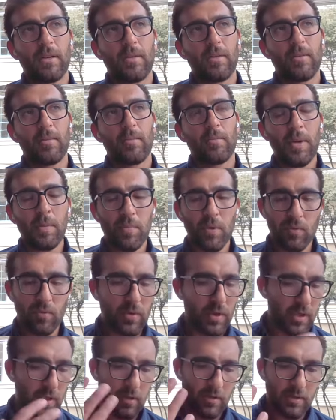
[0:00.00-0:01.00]
people
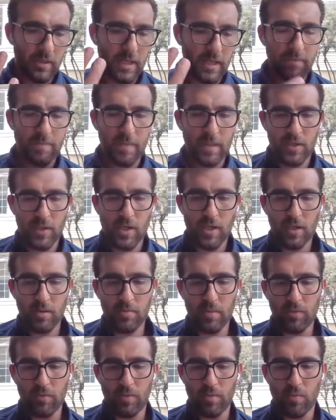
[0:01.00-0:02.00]
have been talking
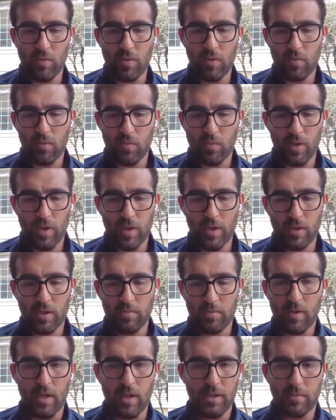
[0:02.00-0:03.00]
about remote work
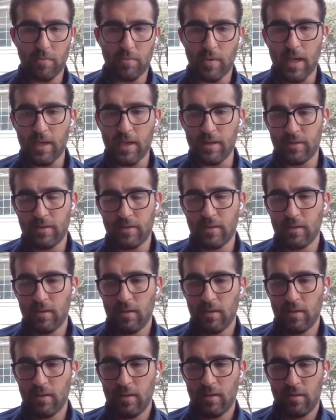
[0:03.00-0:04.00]
probably the past
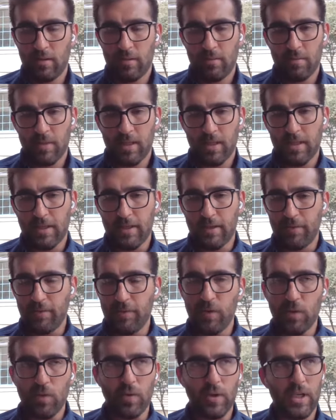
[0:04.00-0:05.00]

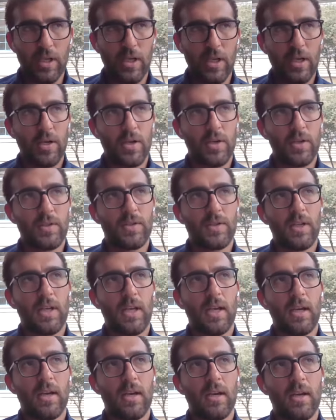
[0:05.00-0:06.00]
few years,
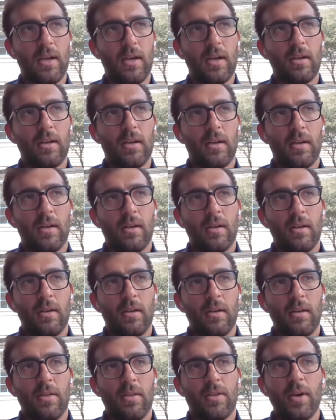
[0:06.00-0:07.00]
and
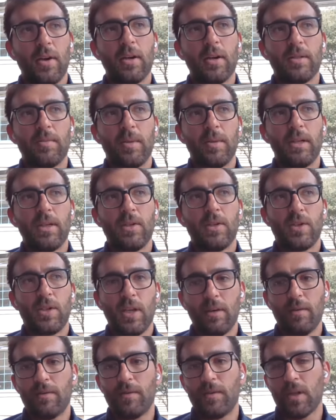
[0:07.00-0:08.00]
there has been a
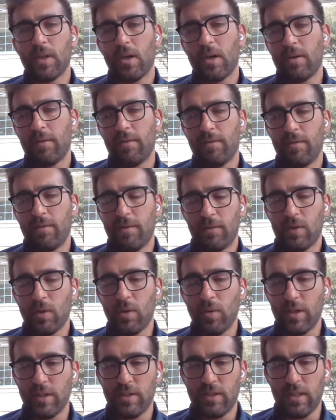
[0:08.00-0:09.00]
shift
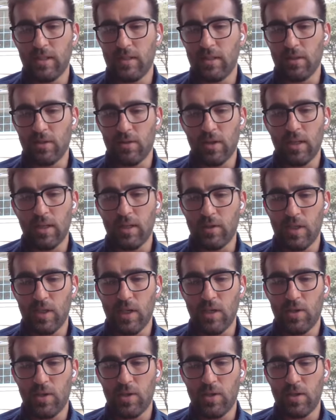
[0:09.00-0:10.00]
towards
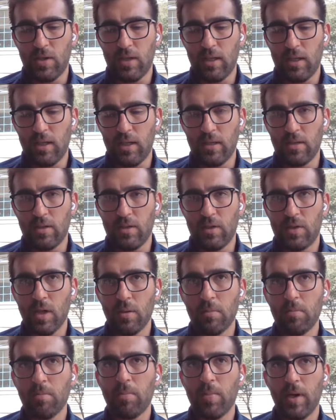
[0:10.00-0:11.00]
decentralization in
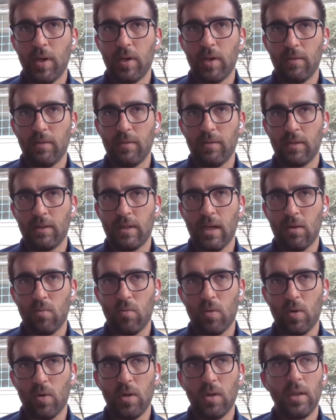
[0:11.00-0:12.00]
some part of the tech
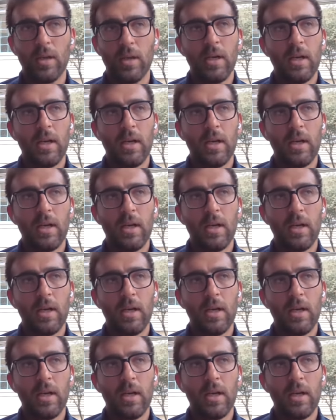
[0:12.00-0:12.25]
world.